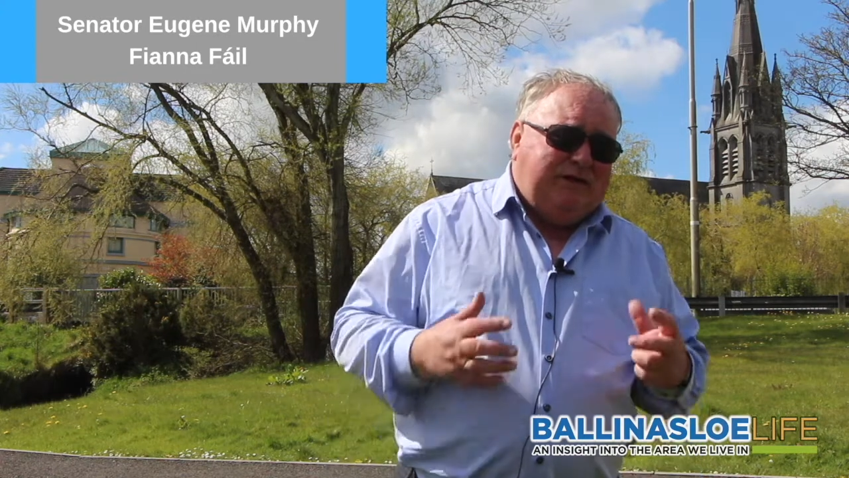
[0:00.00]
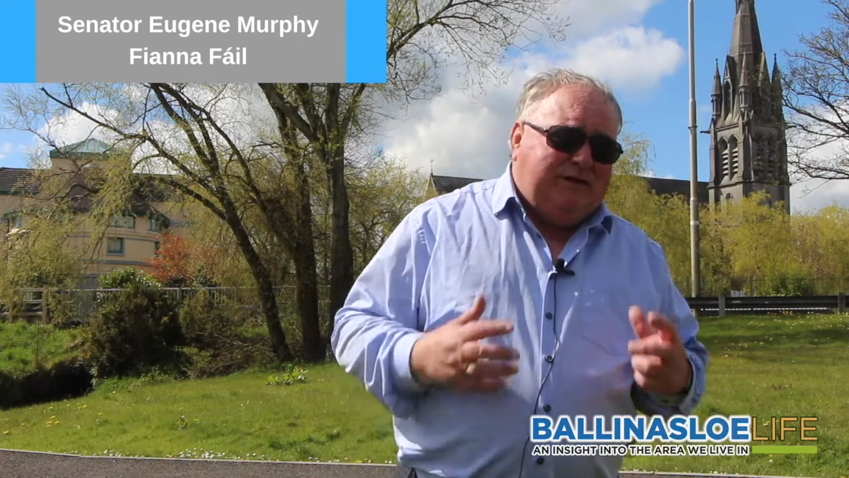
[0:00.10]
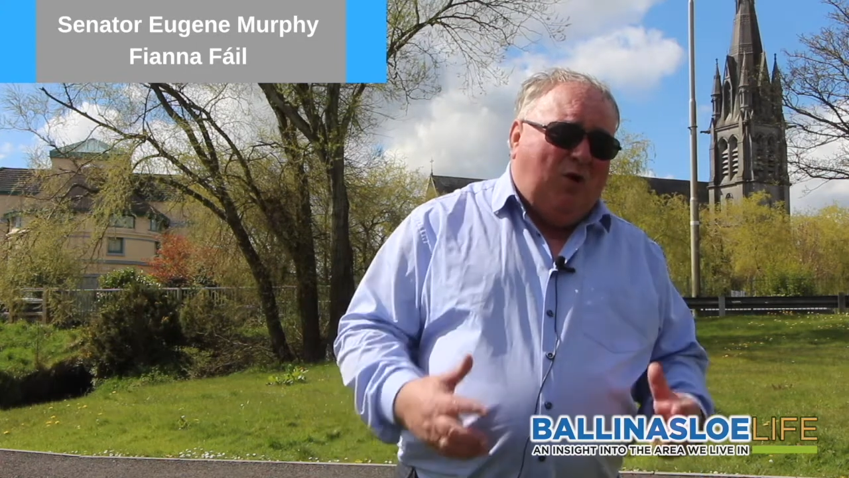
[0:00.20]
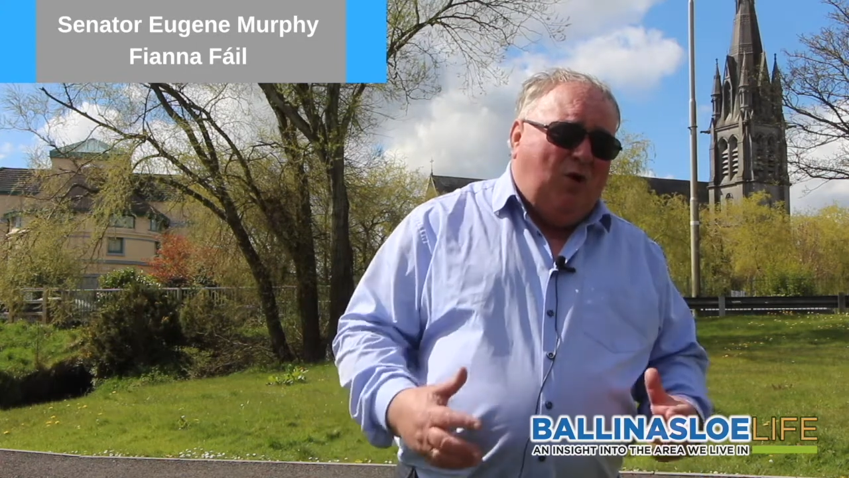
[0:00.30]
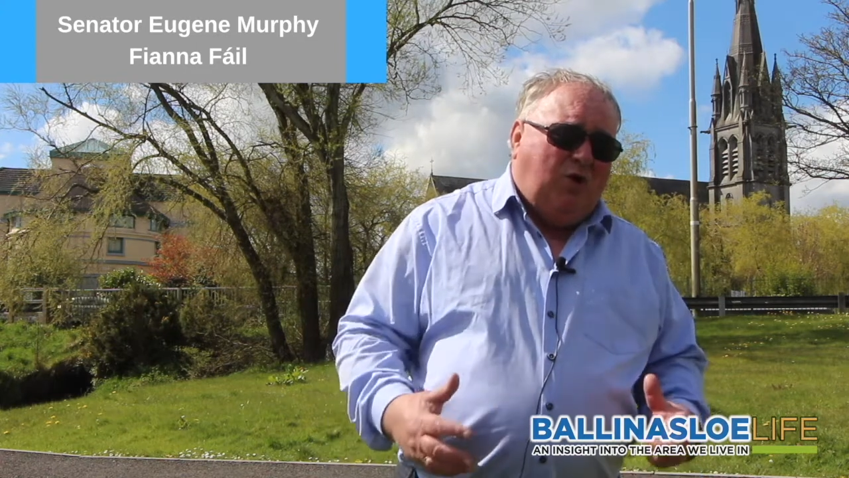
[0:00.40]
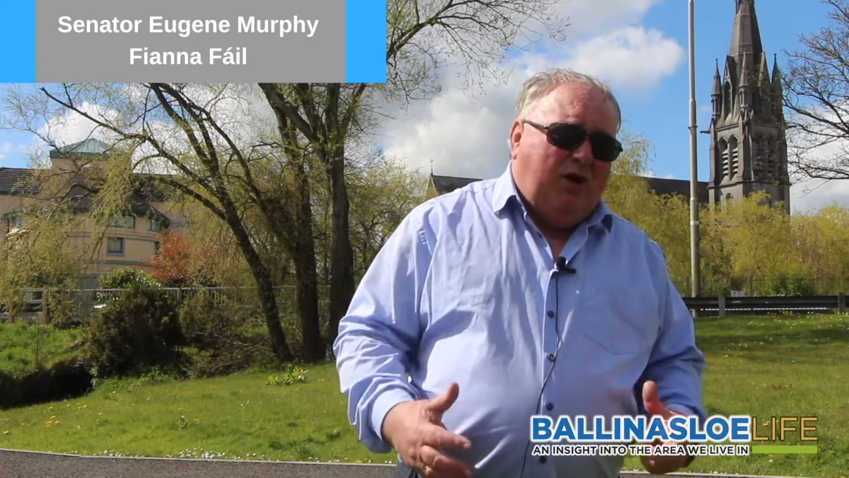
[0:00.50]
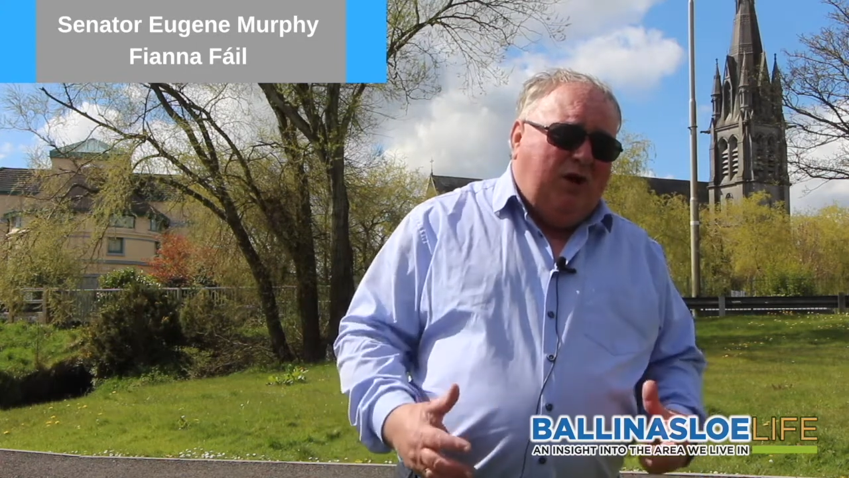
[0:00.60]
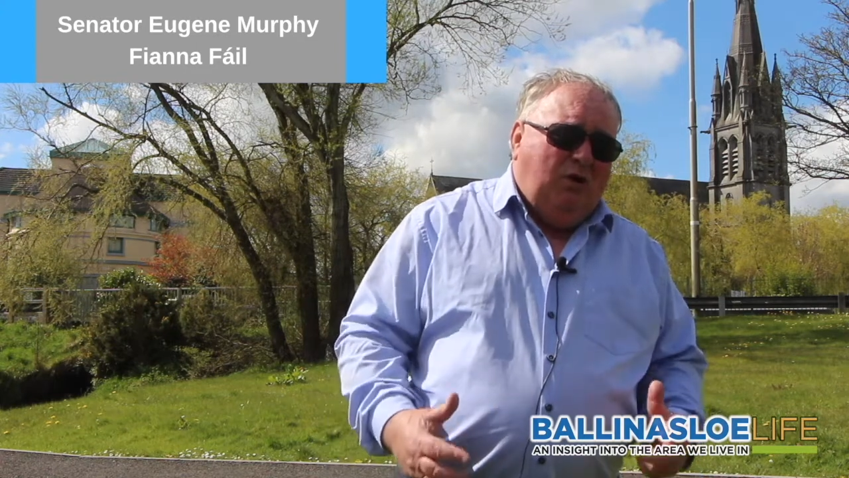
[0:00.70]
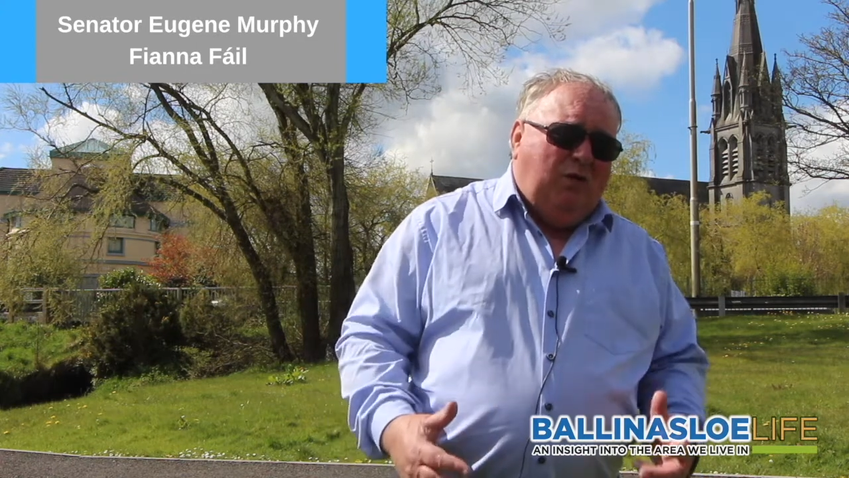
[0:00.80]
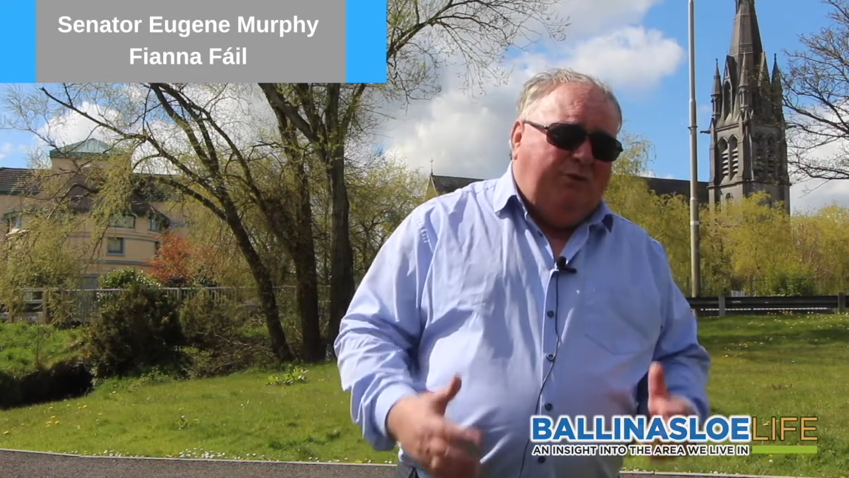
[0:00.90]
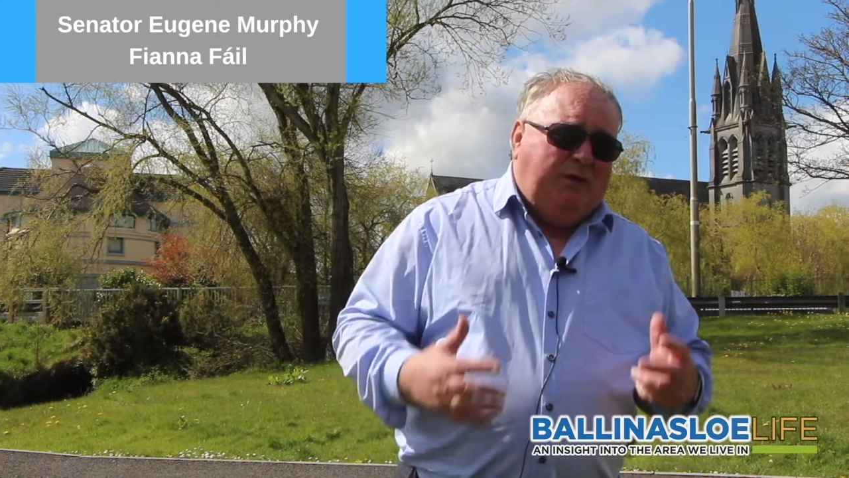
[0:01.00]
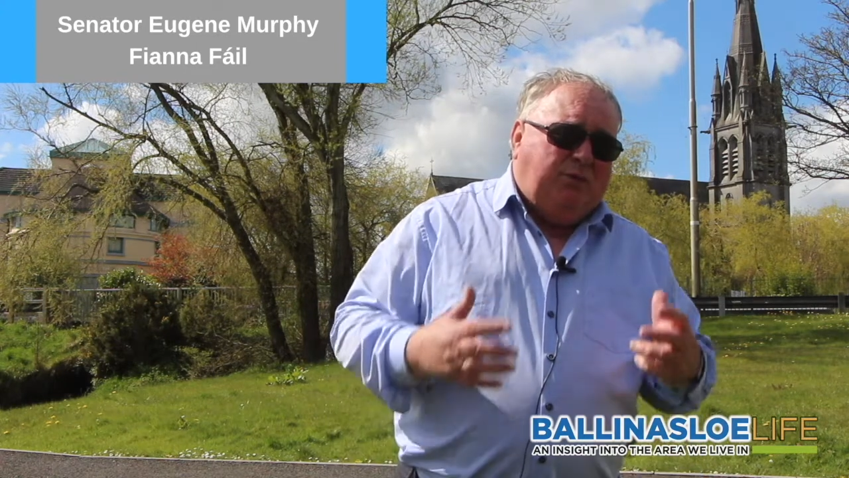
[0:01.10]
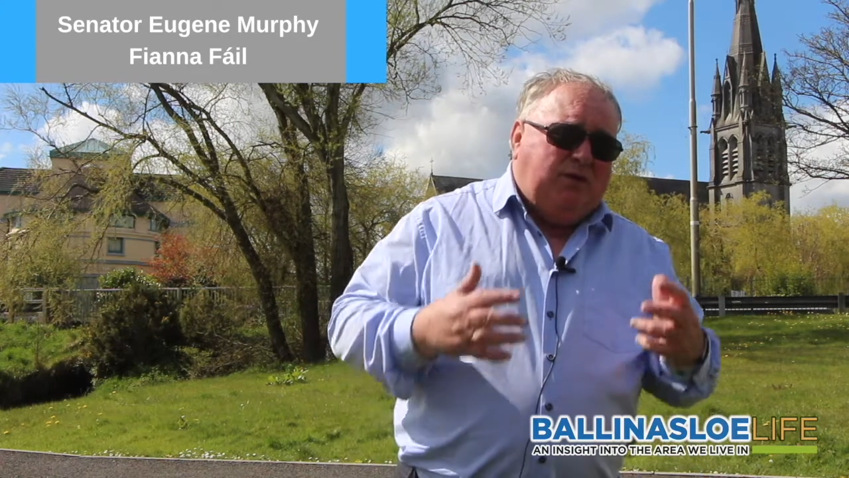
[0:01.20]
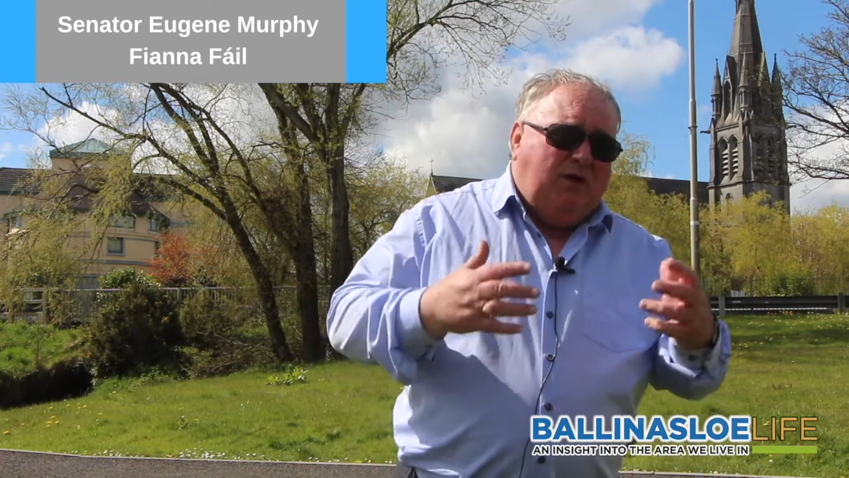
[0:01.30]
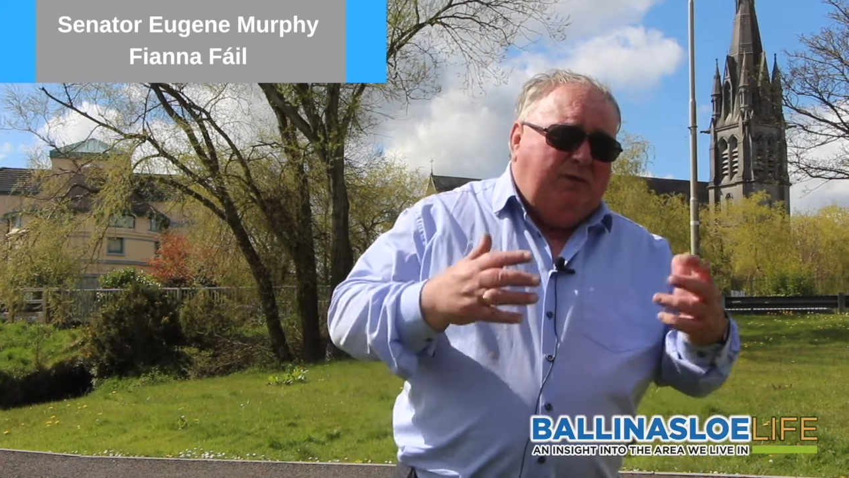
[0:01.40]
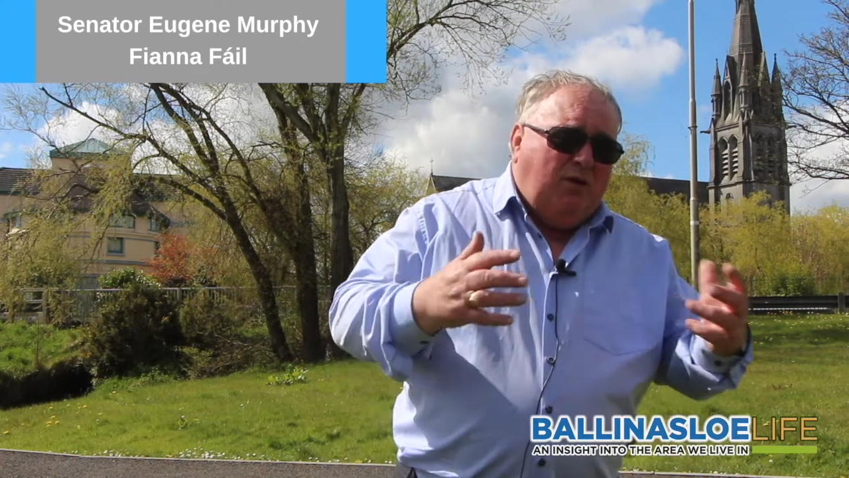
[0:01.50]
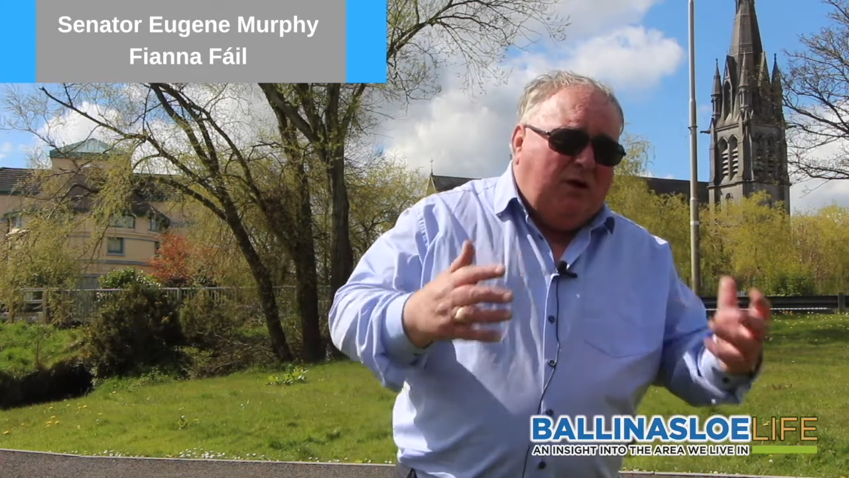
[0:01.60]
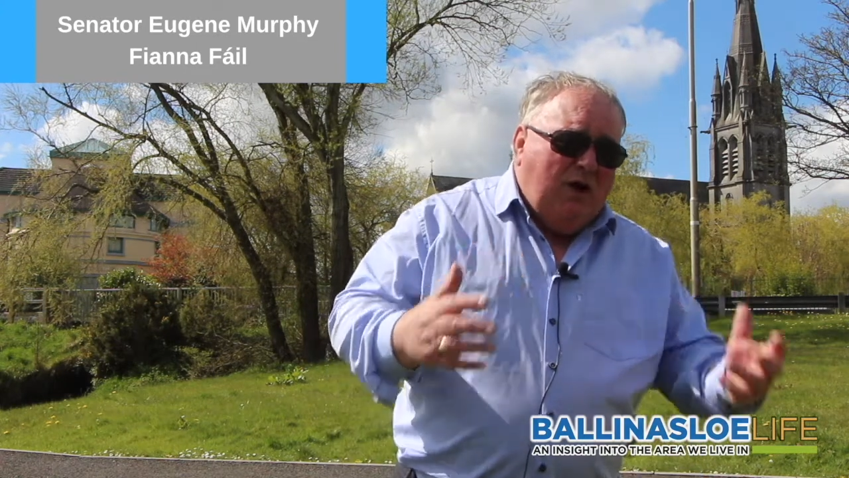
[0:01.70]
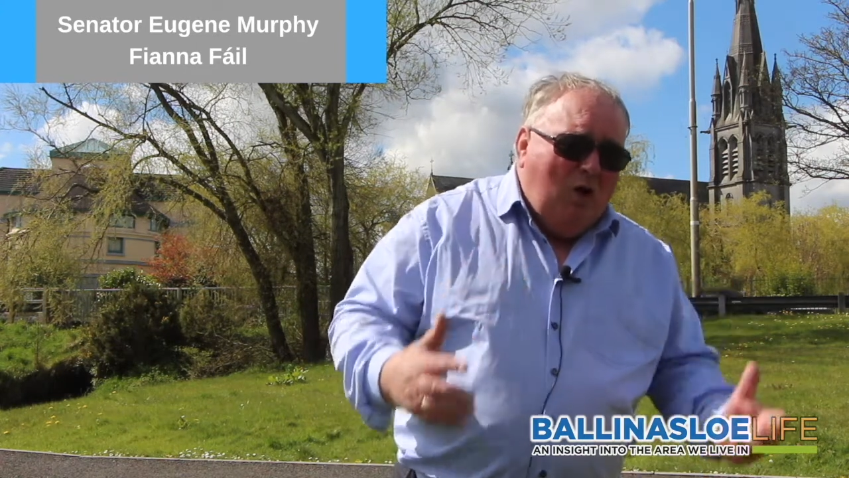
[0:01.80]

spoke when people were talking about